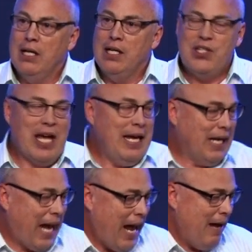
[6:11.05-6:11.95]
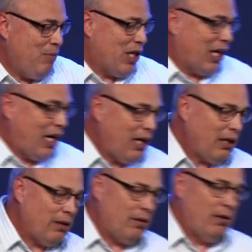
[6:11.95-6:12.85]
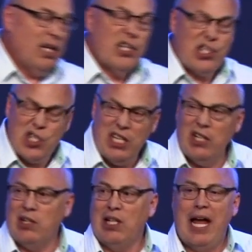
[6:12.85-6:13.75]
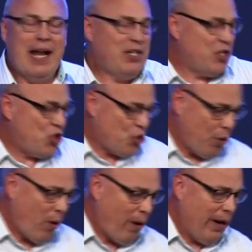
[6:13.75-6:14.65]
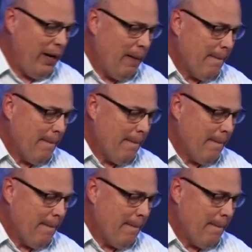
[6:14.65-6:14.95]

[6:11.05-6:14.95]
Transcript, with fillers: Satan came to kill, steal, and destroy.